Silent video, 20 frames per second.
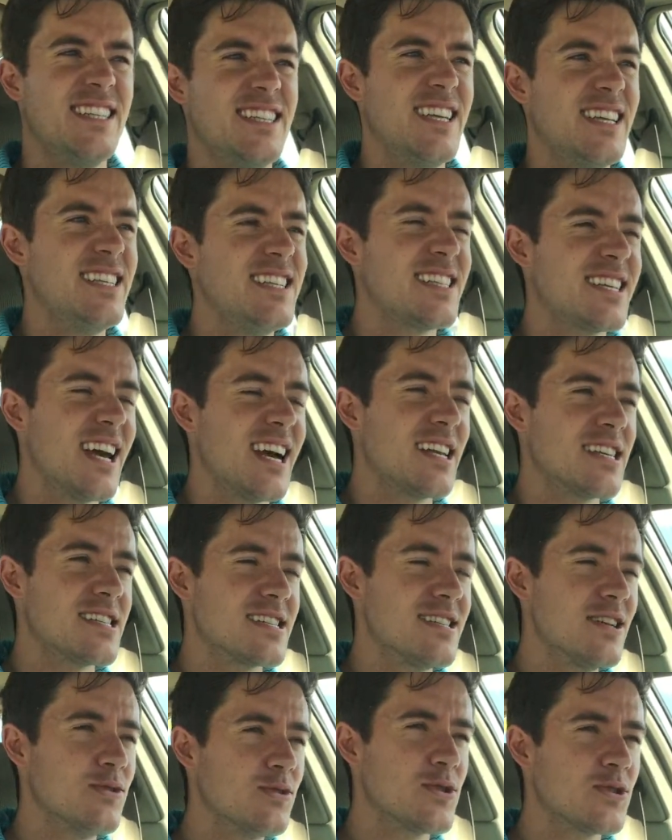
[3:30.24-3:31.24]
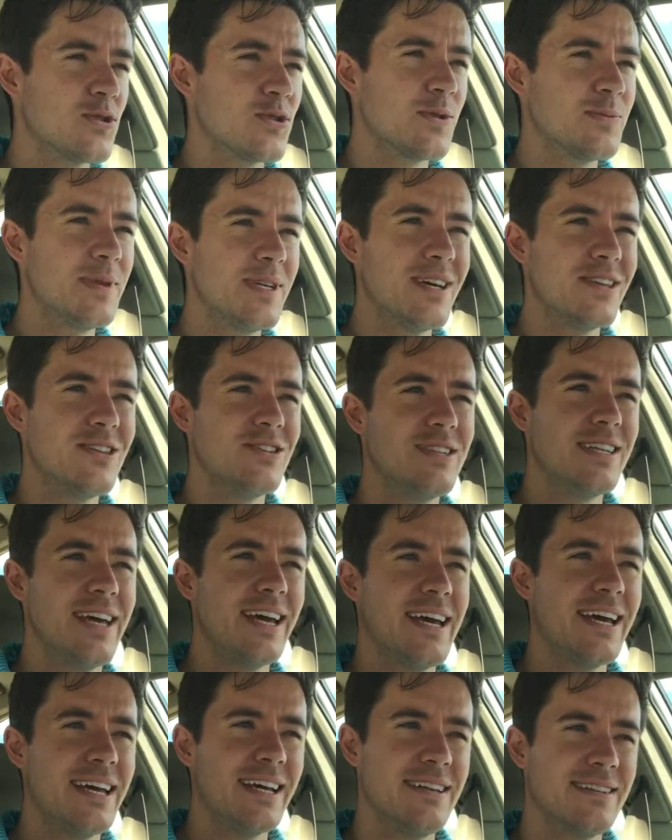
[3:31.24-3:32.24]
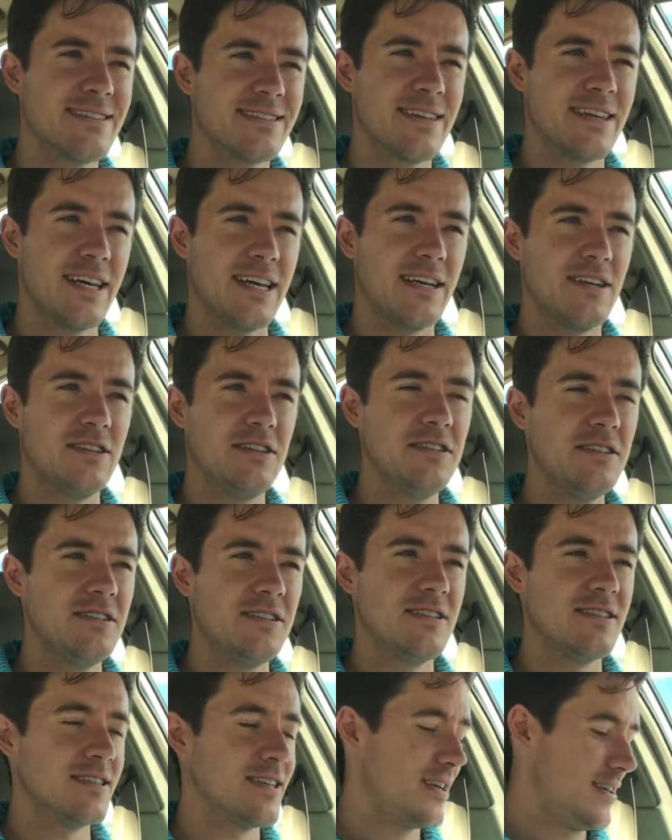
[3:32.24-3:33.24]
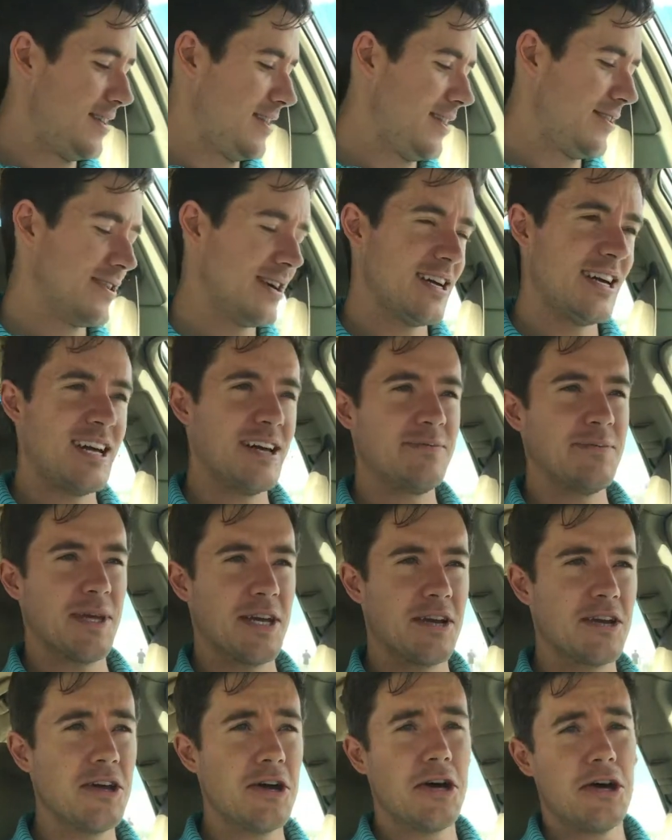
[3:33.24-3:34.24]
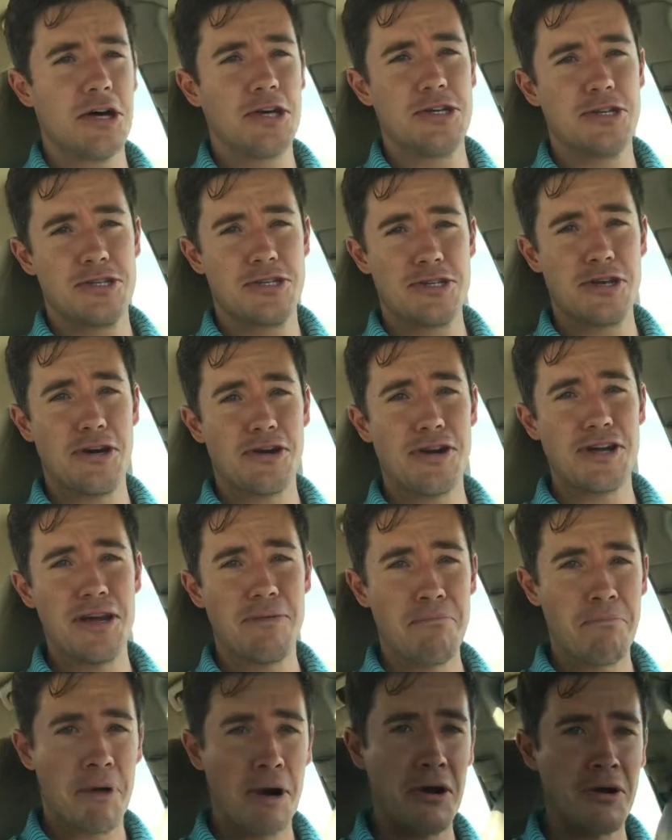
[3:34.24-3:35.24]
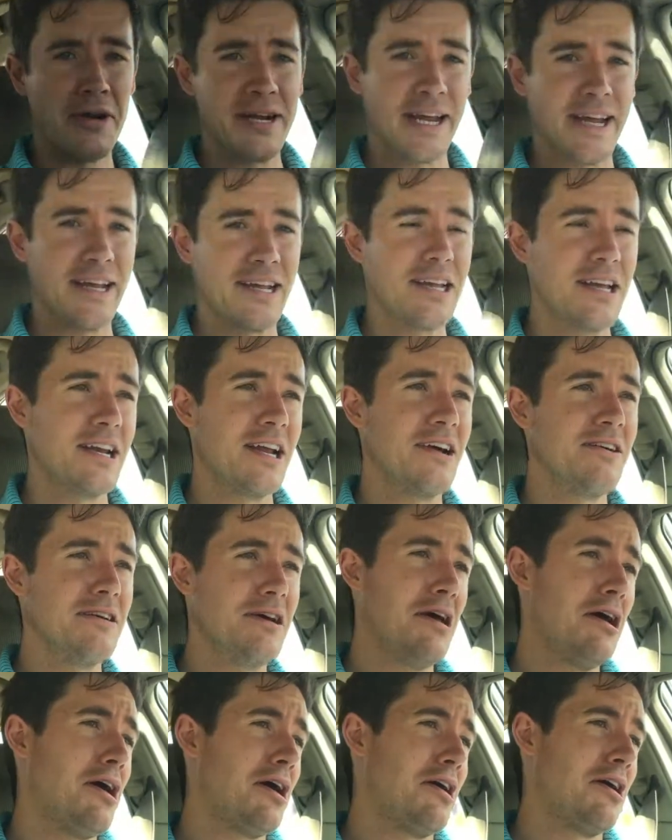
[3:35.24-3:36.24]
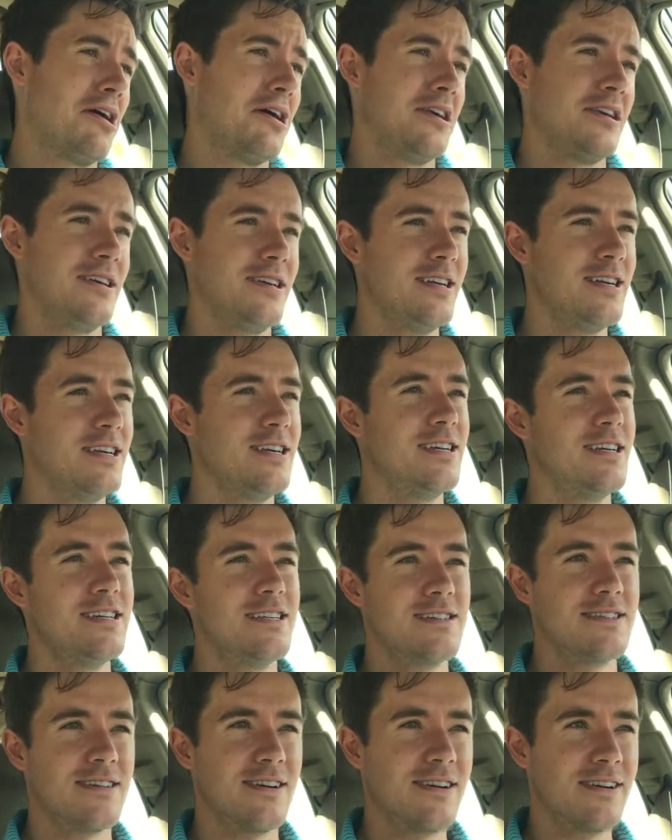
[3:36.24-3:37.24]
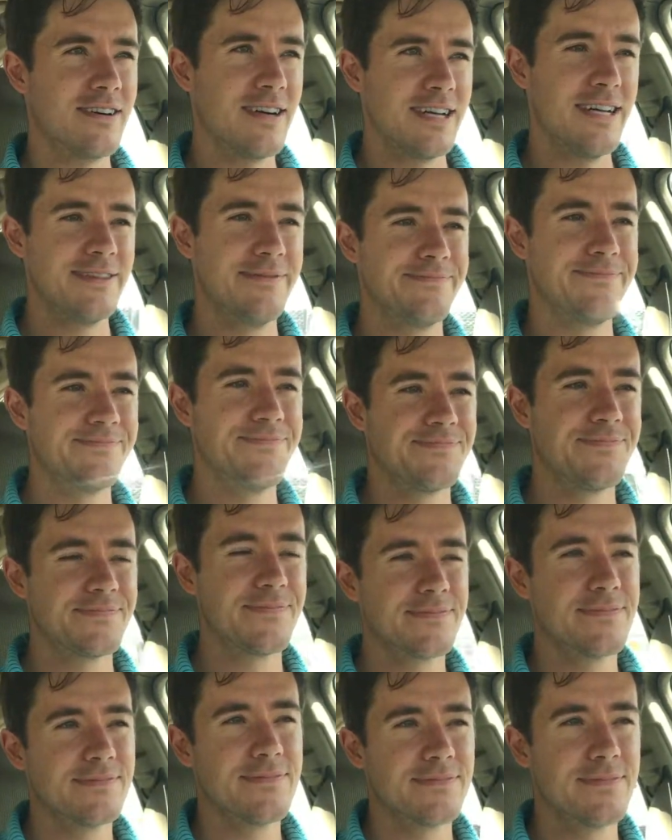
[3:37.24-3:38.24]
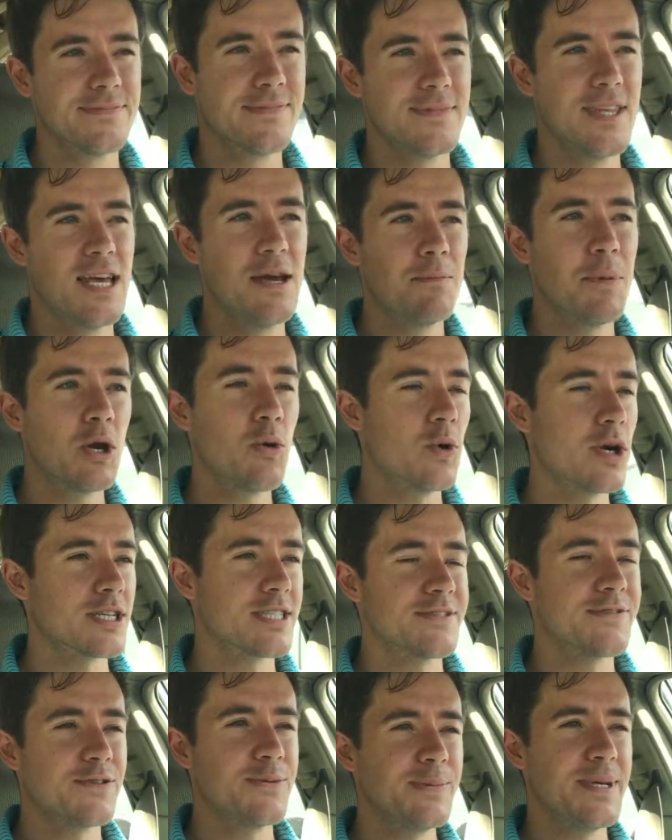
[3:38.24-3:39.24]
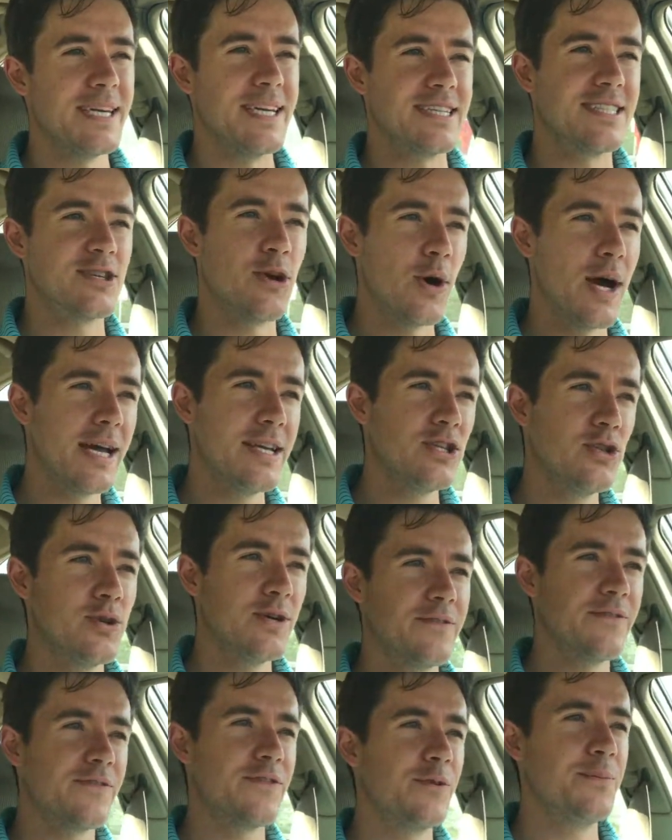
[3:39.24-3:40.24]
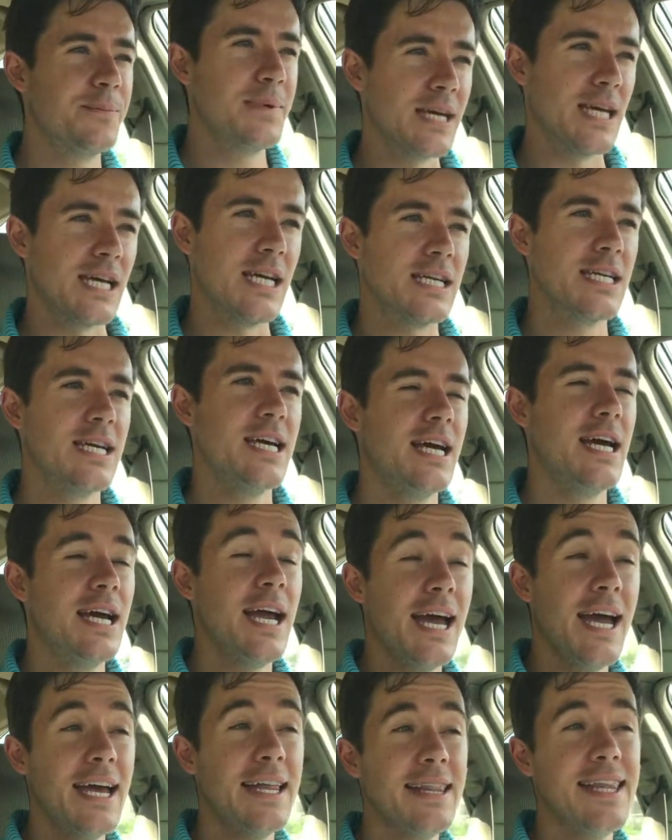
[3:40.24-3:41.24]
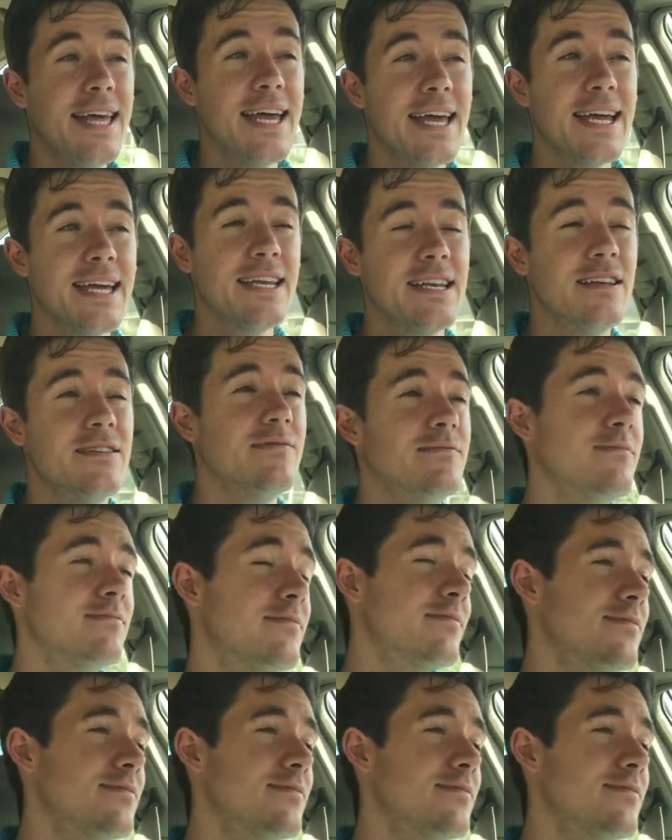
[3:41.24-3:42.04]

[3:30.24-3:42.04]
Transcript: they just got a snowstorm the other day, and it's like, ugh, here I am, like, sorry, I'm burning, you know? Sorry. But it works for me, so I do it for me. And then